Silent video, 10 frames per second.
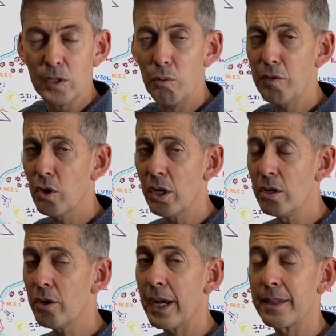We've gotta
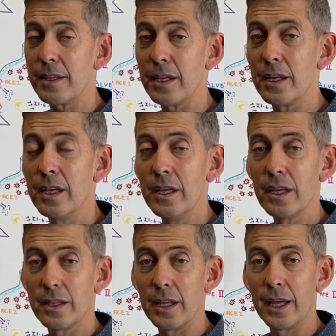look at the
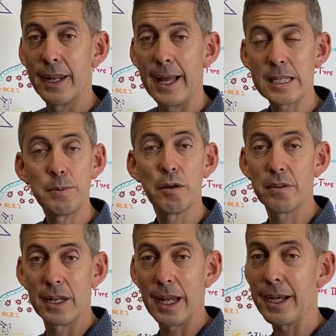anatomy of
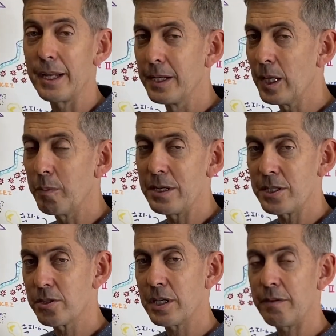the lung a little bit,
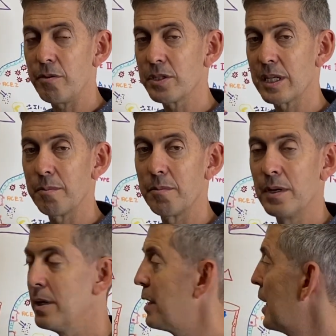just to give you some
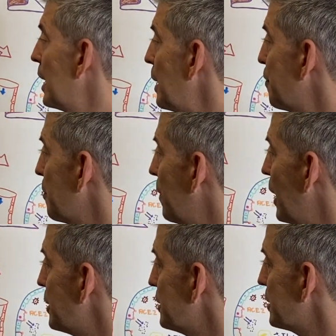
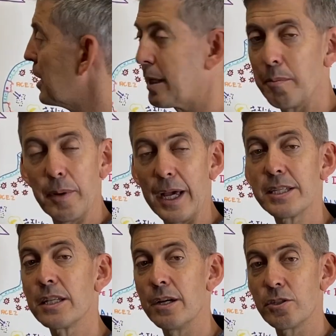information, just like a
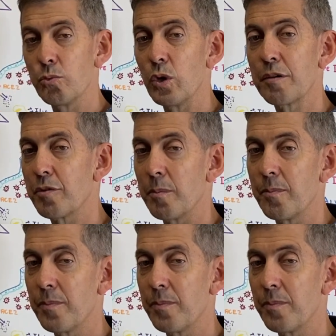baseline to work from.